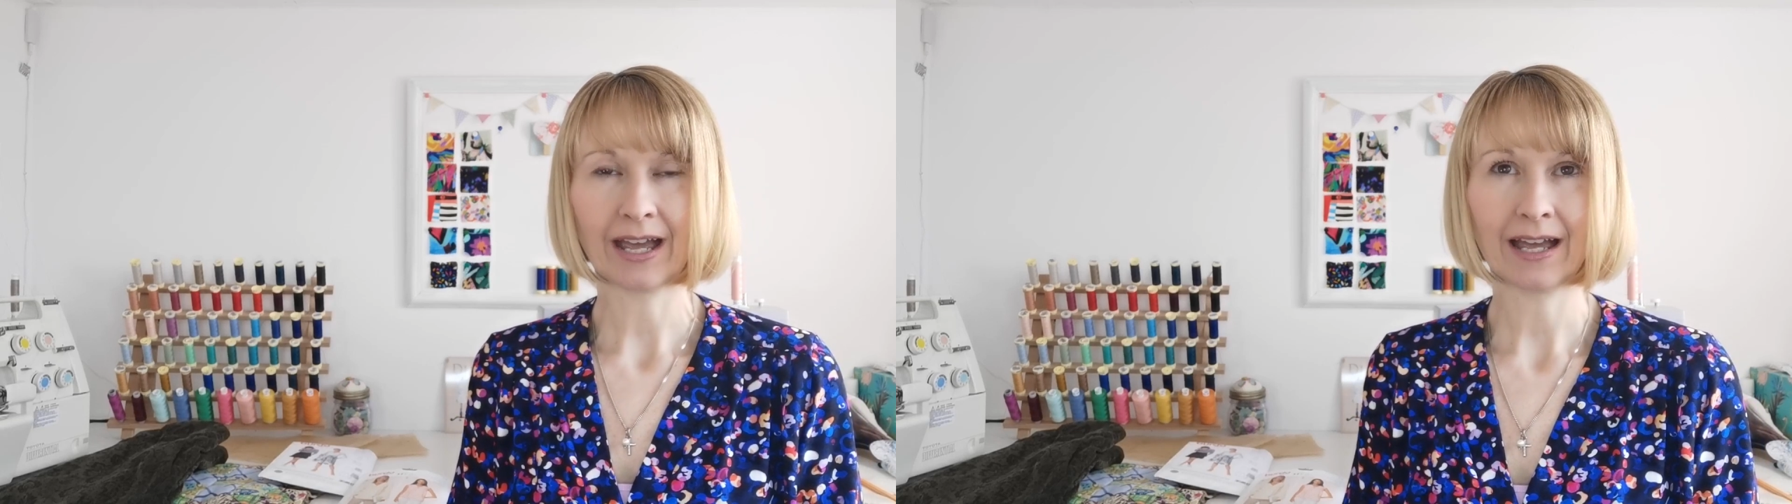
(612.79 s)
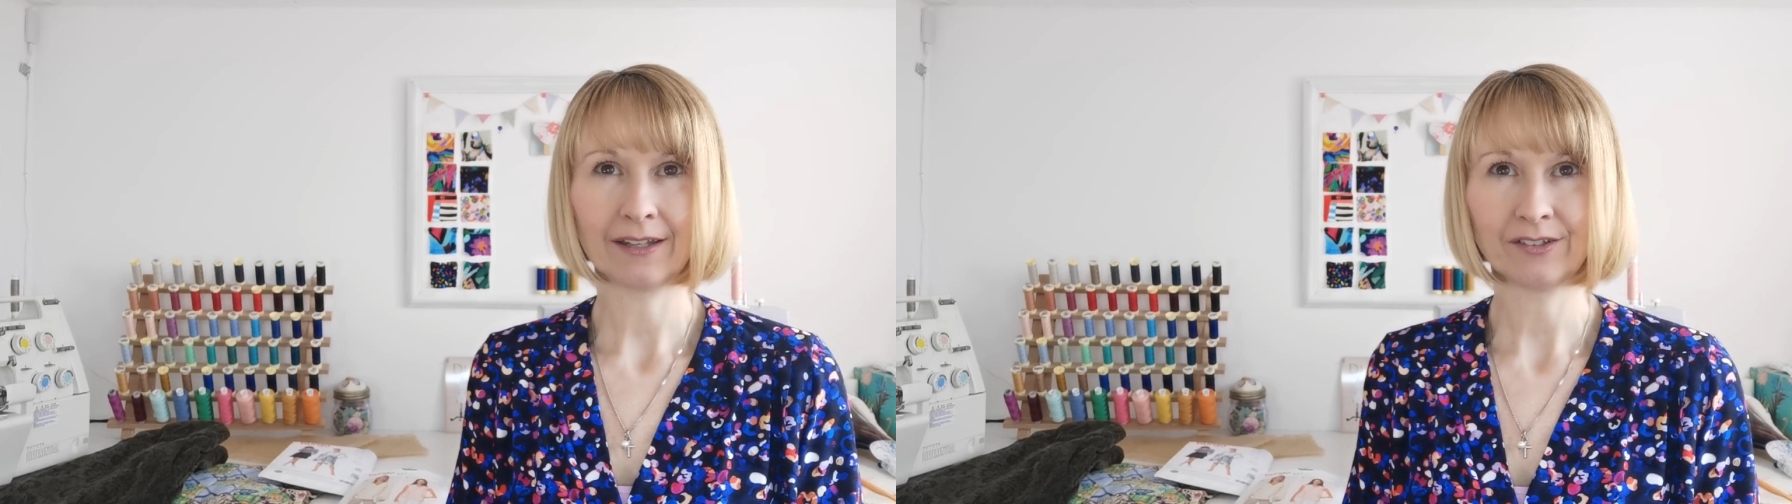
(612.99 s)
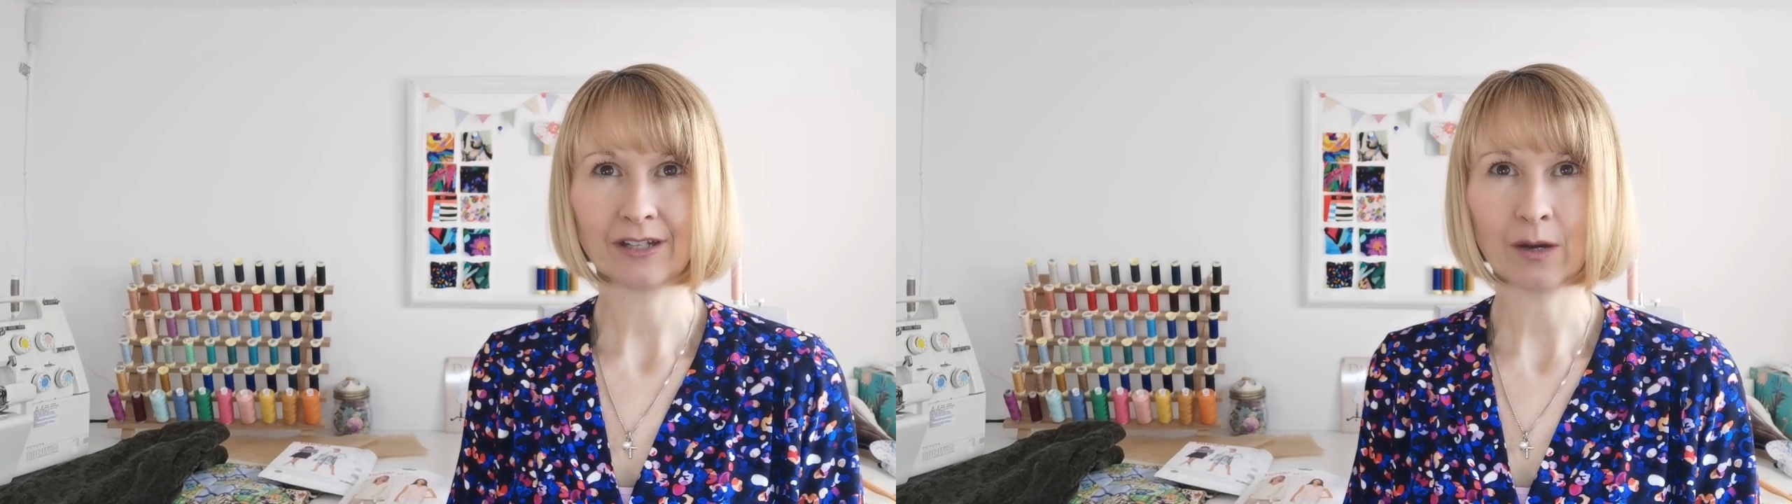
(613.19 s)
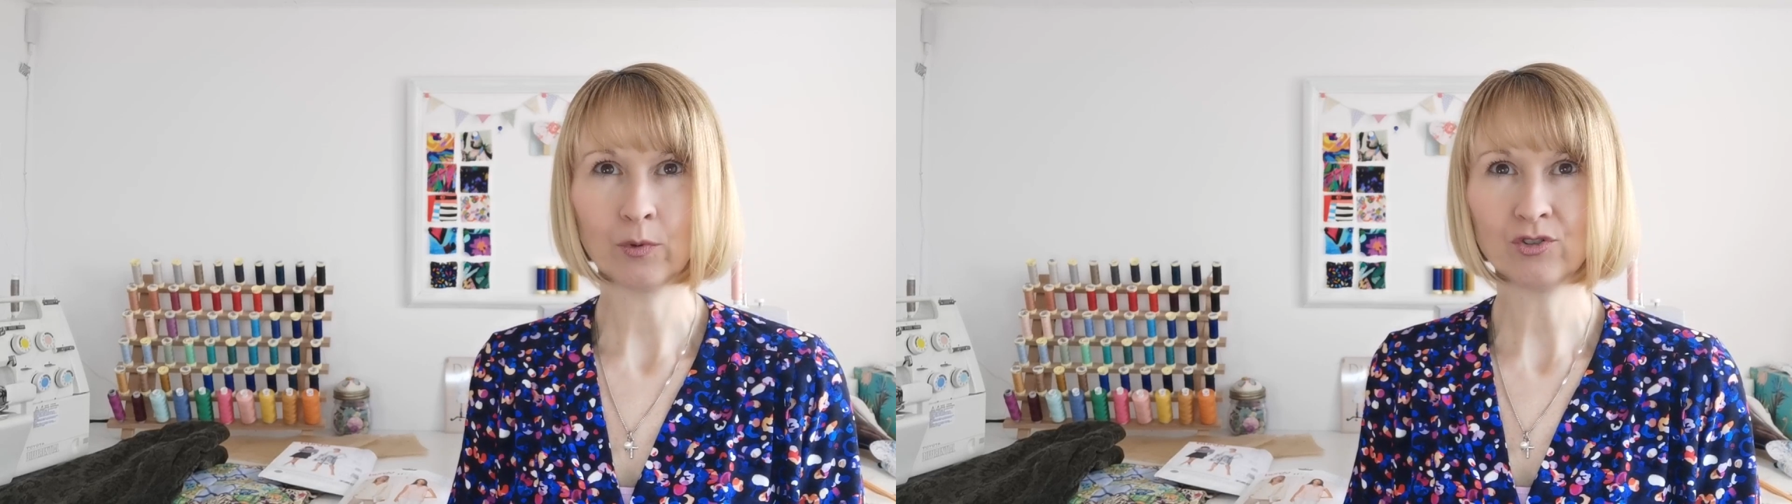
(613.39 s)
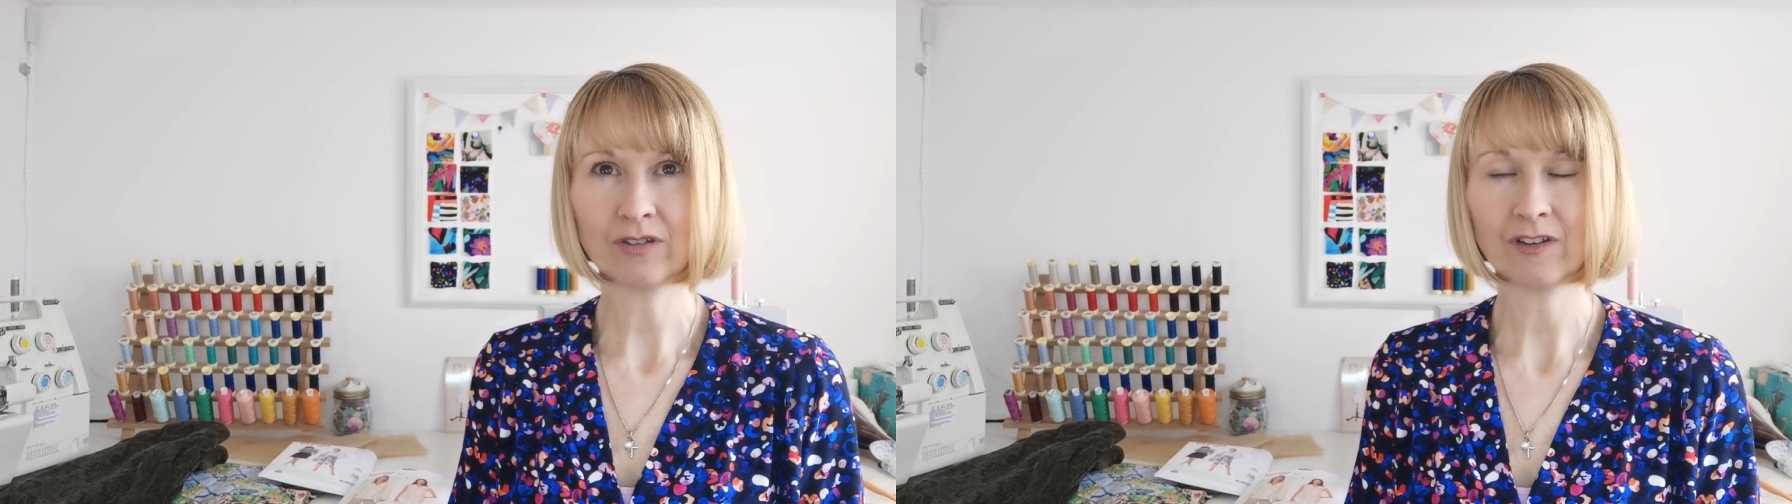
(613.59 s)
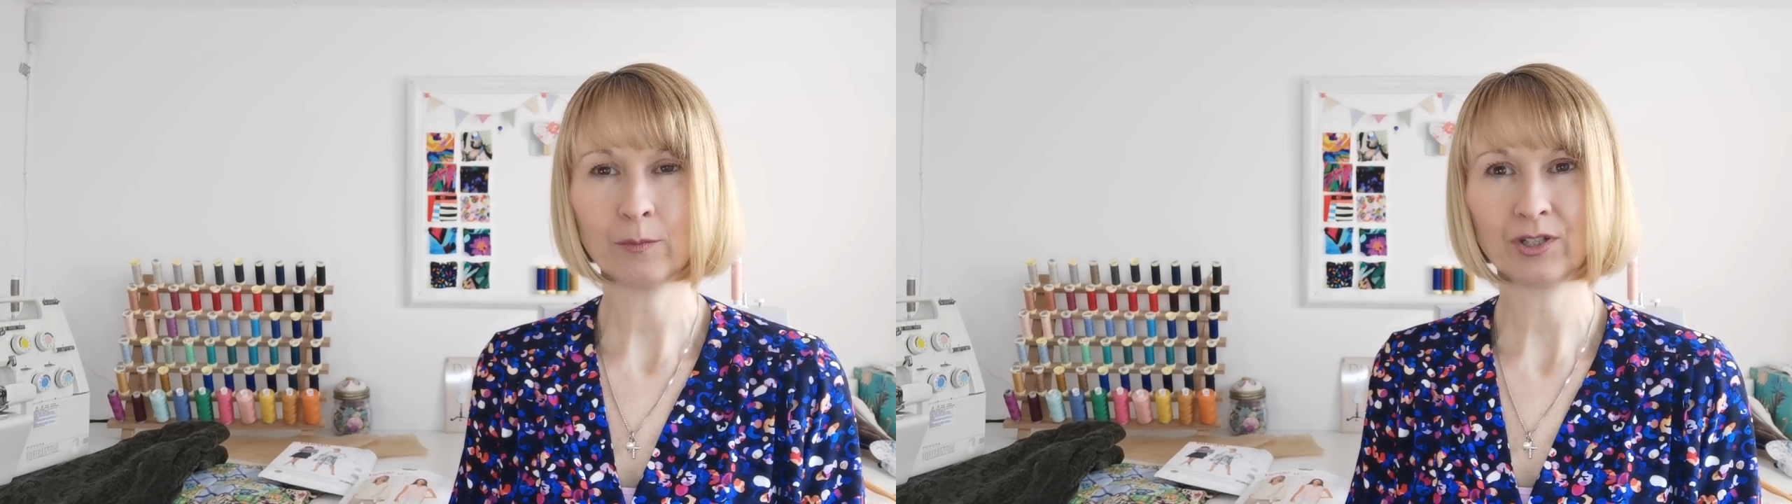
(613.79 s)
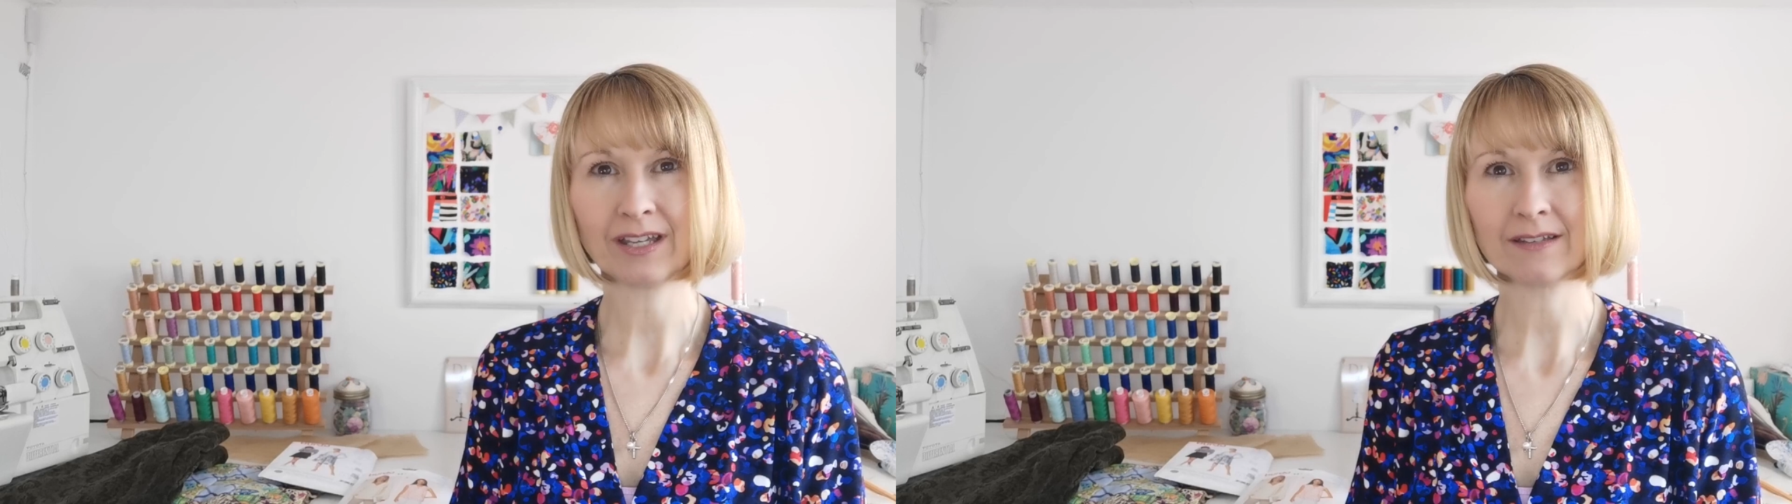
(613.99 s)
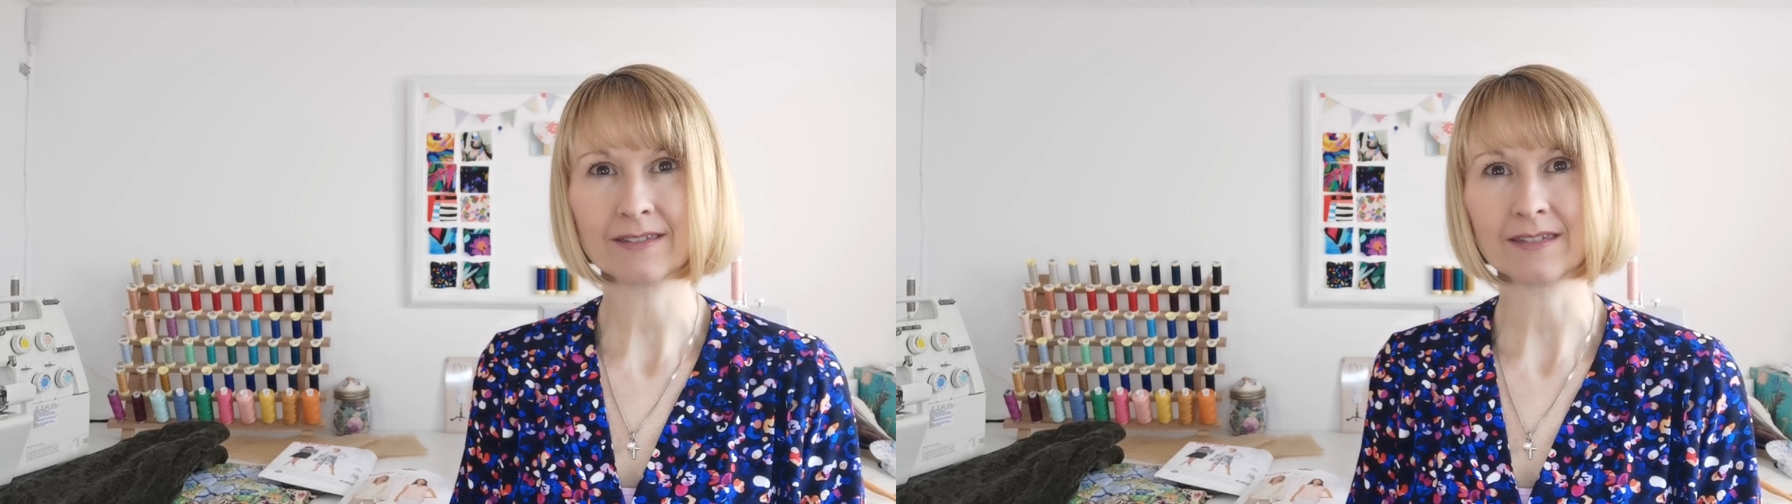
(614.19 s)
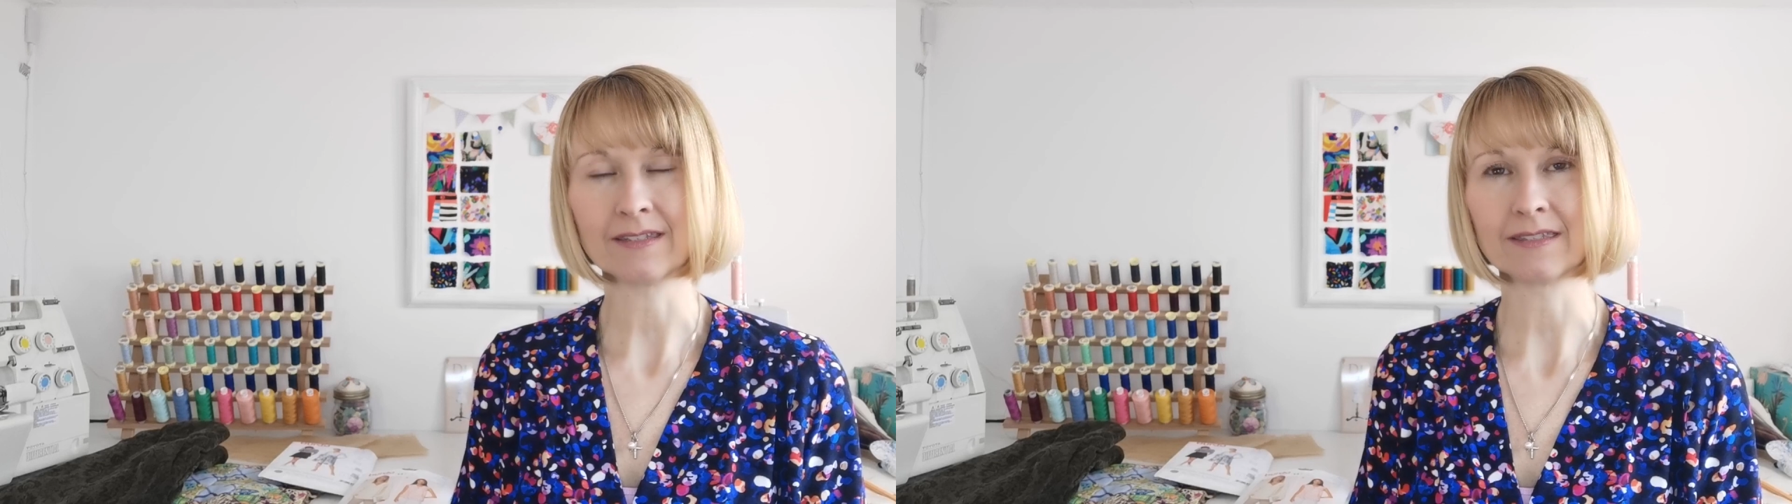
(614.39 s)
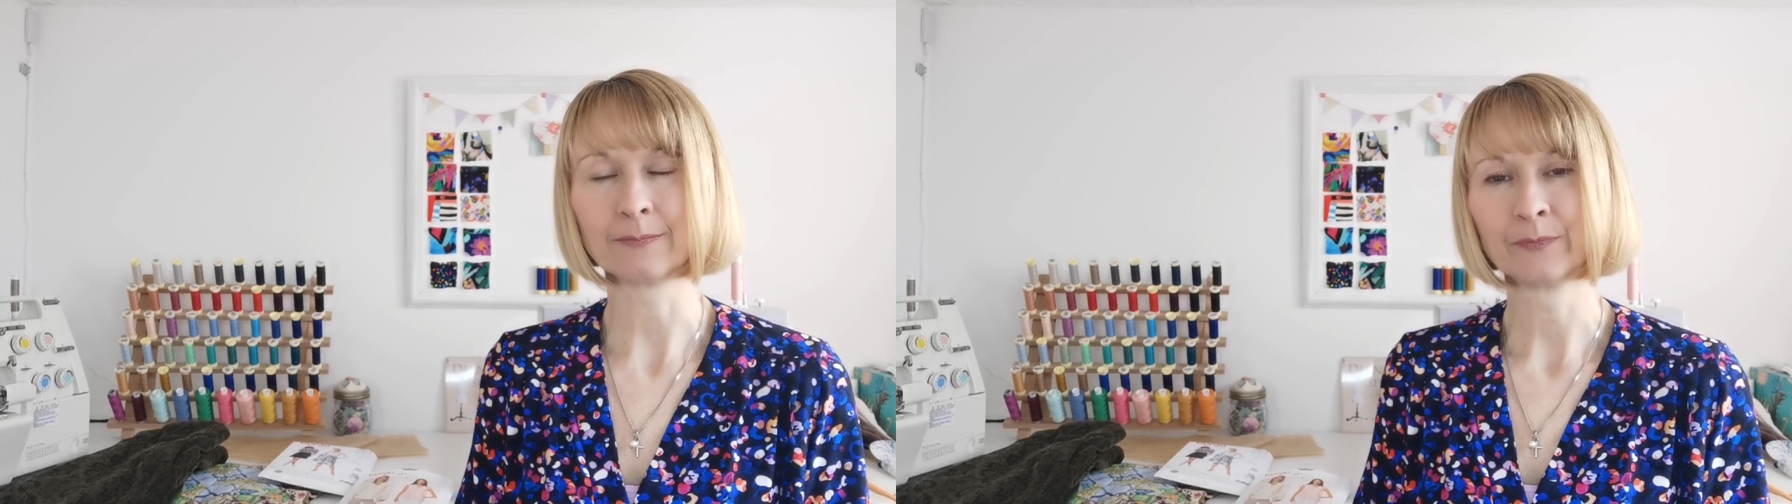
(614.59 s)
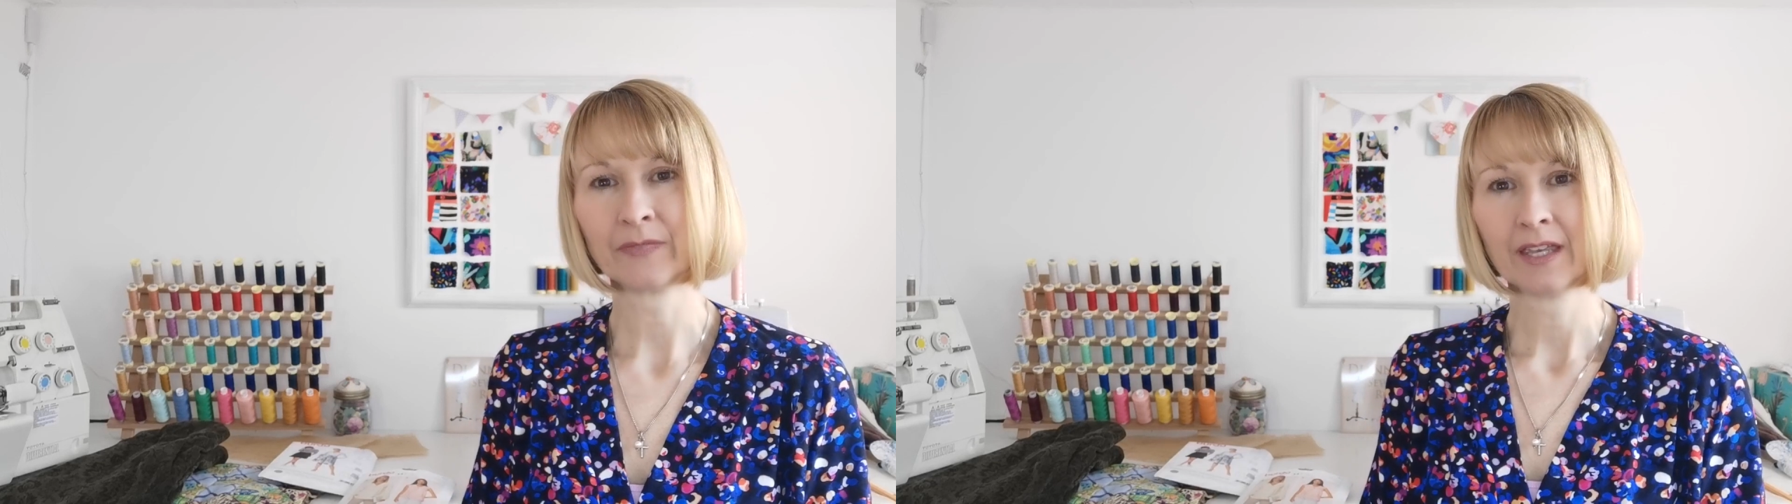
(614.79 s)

and I wonder if anybody else has